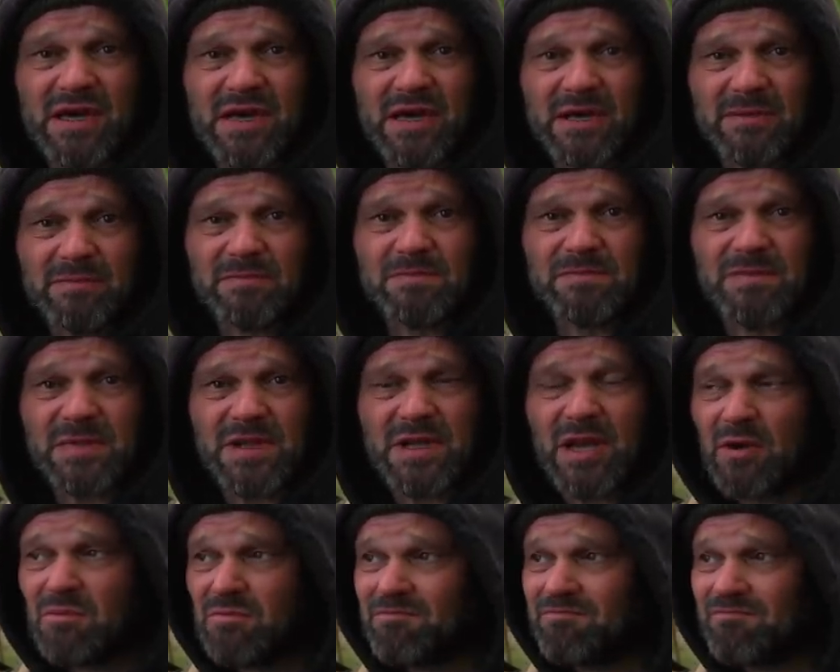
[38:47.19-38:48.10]
You
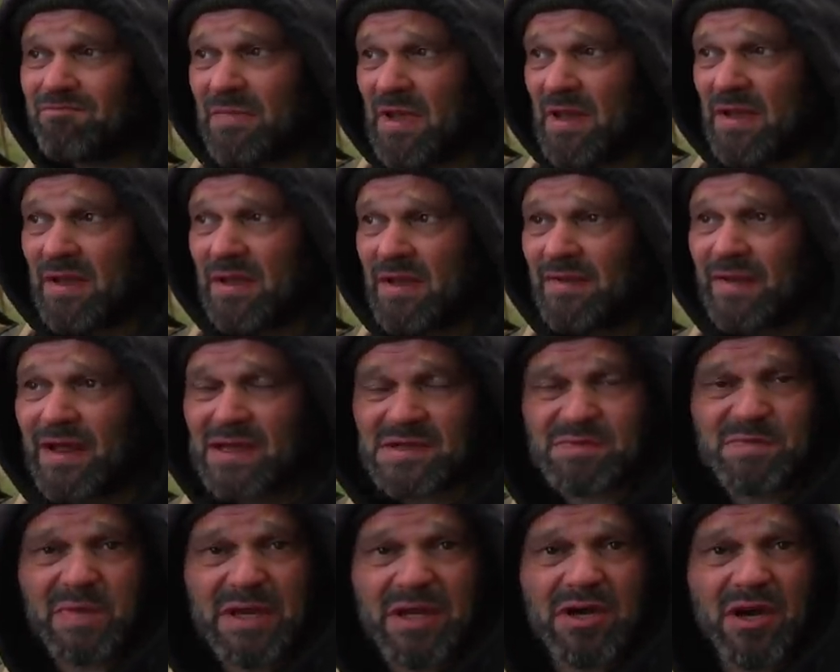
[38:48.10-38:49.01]
know,
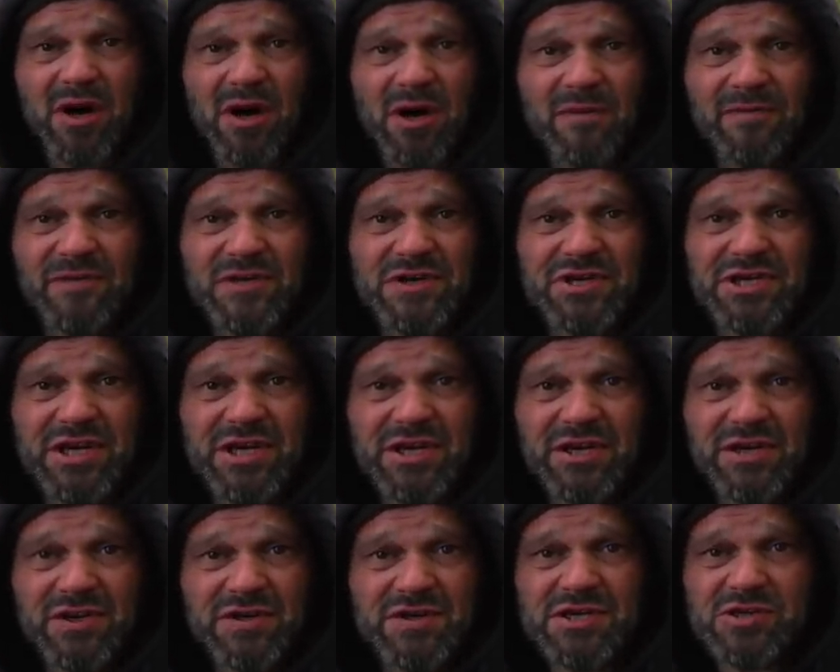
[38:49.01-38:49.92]
that's big carp
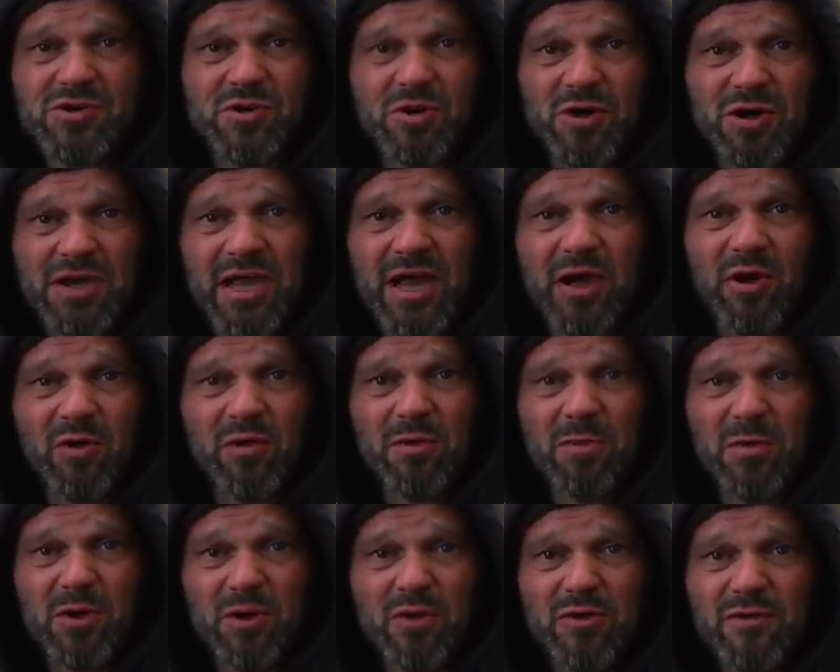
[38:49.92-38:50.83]
fishing. You just got to get on
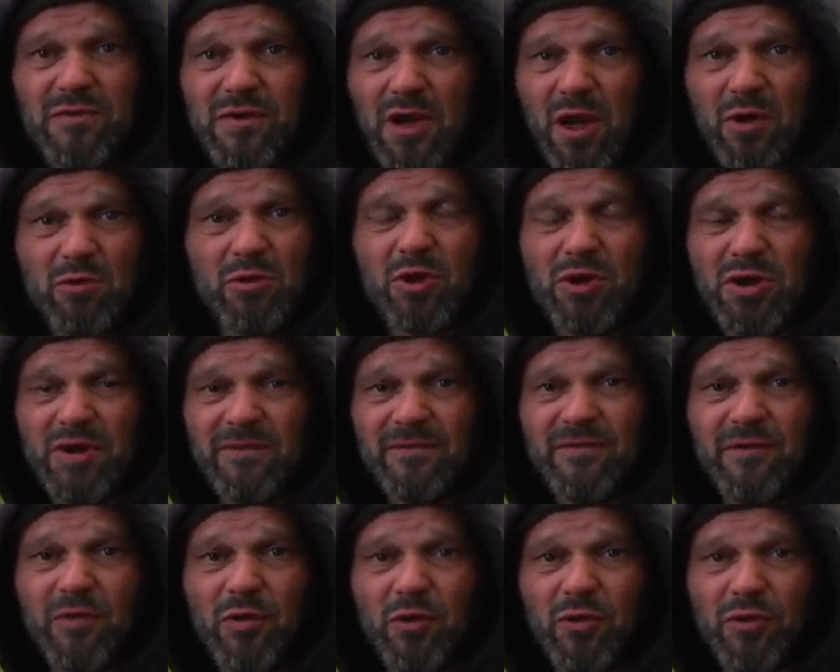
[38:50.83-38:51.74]
the move, go
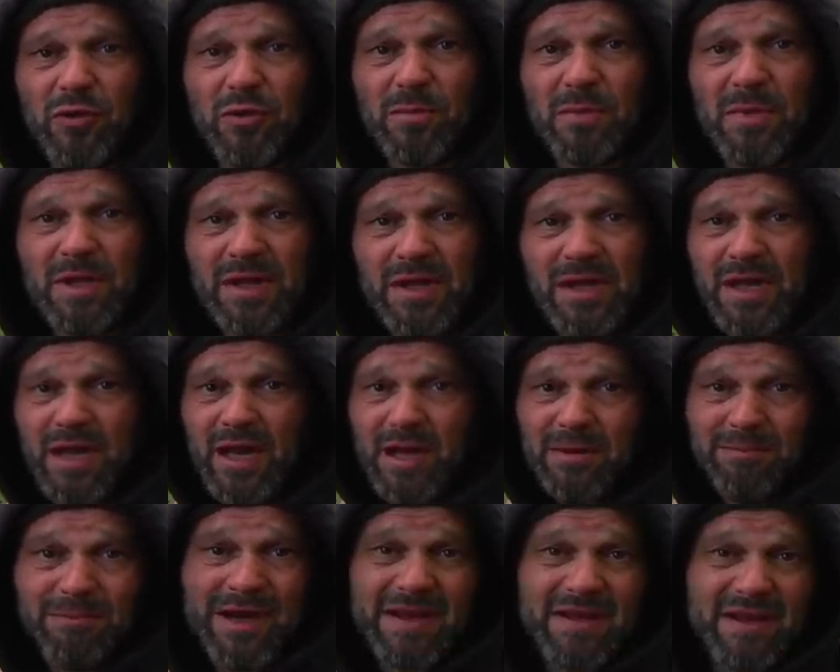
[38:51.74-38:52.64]
looking for them
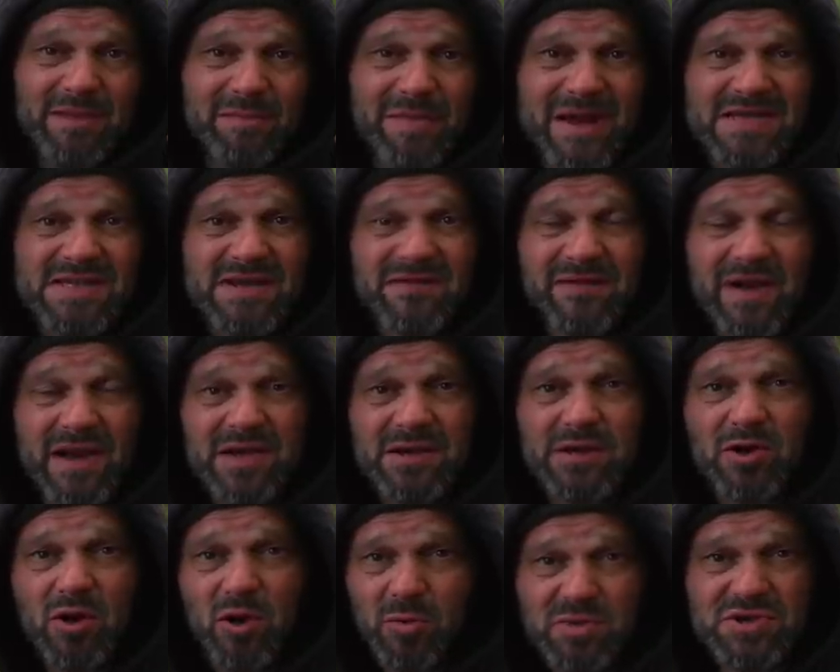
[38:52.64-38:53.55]
and make the best of
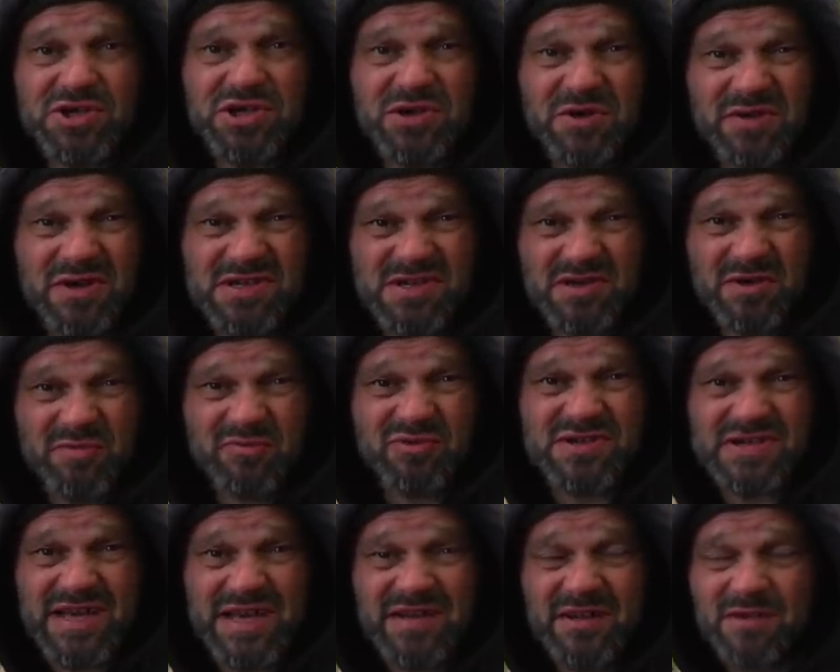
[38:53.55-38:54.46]
any opportunities that
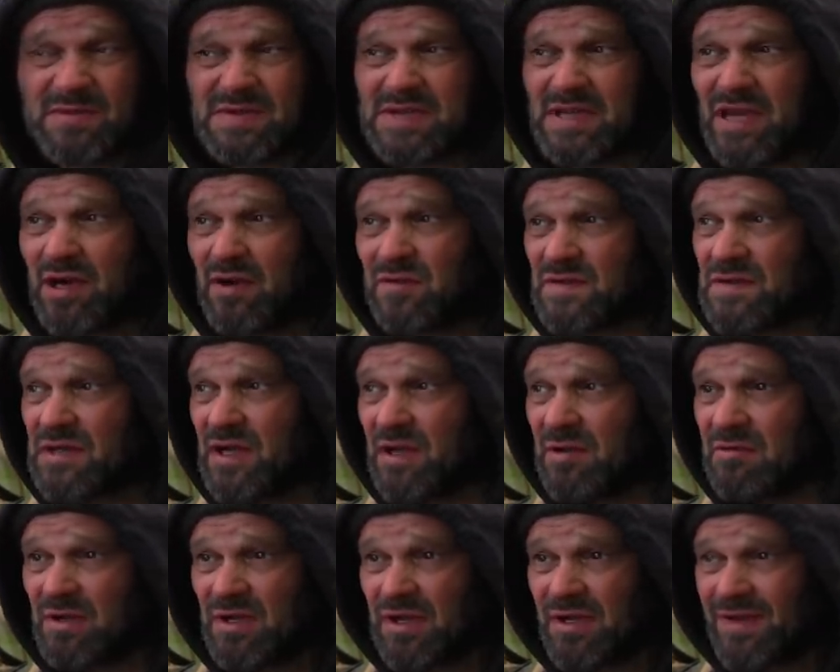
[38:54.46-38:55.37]
present themselves.
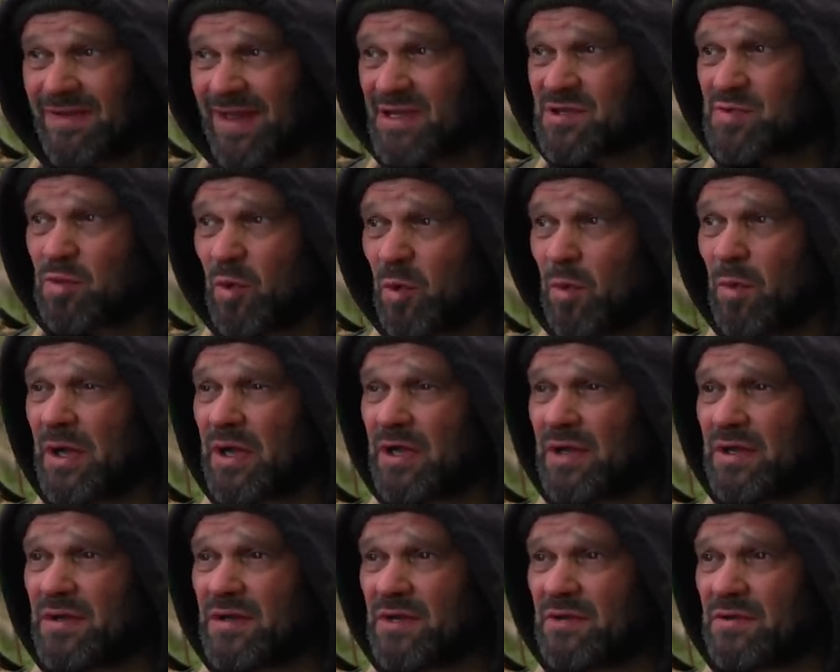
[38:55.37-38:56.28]
So that's what we're
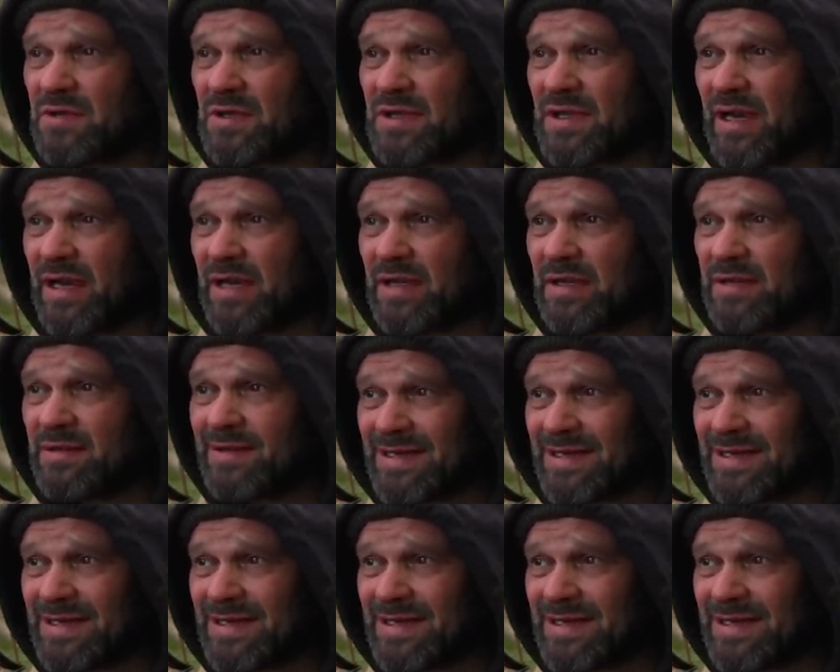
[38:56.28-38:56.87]
going to do today.